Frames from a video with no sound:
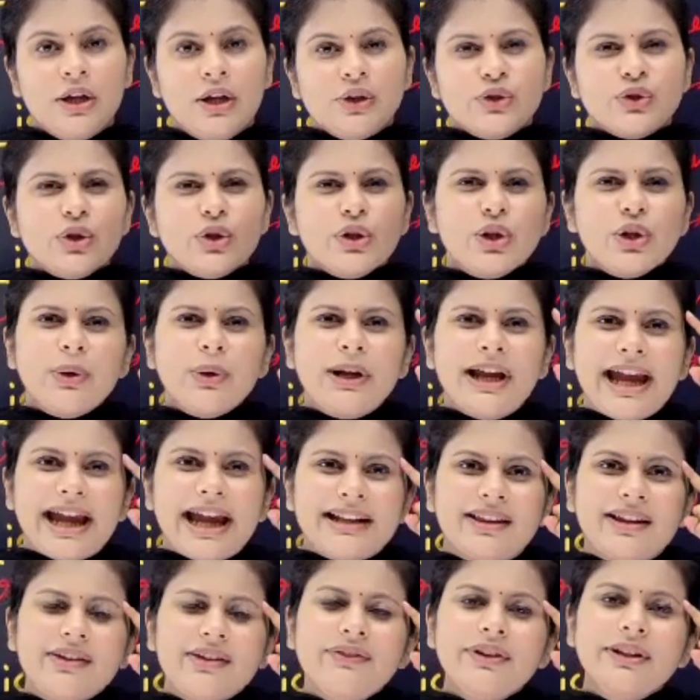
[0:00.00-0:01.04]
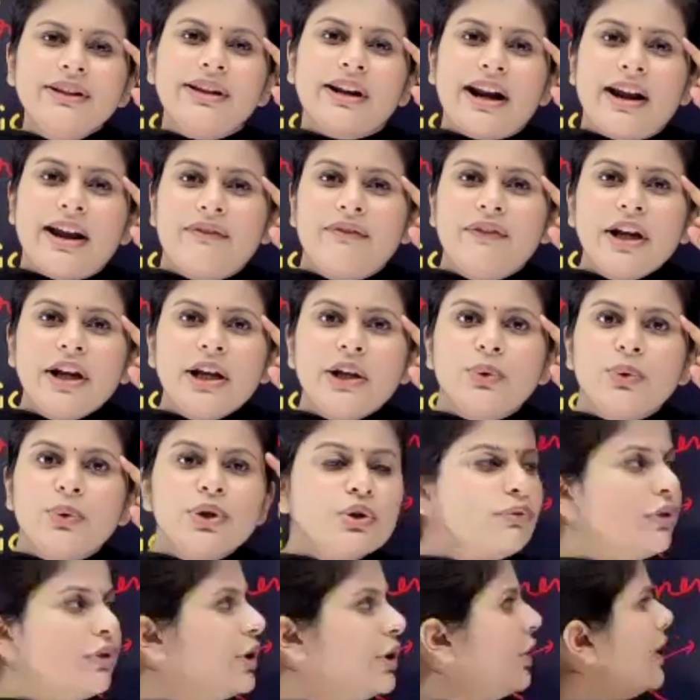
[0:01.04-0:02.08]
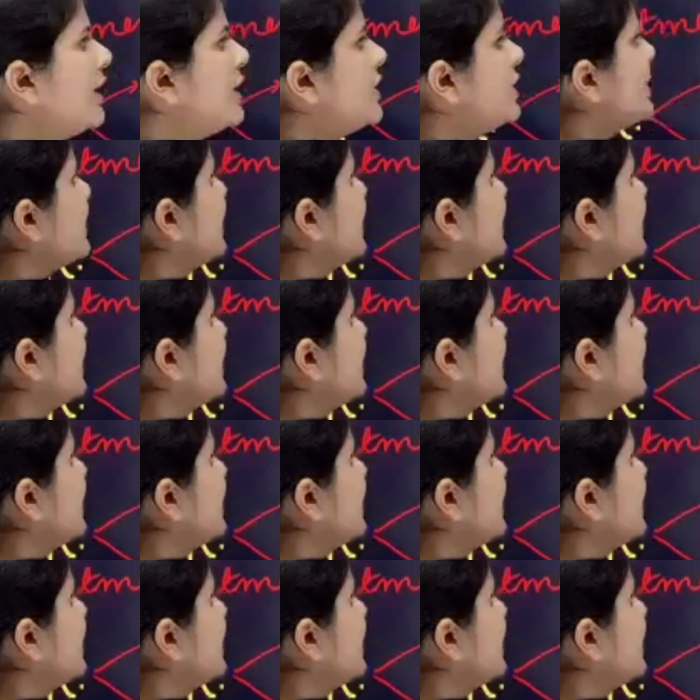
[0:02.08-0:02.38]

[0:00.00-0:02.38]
So together with revenue, you will not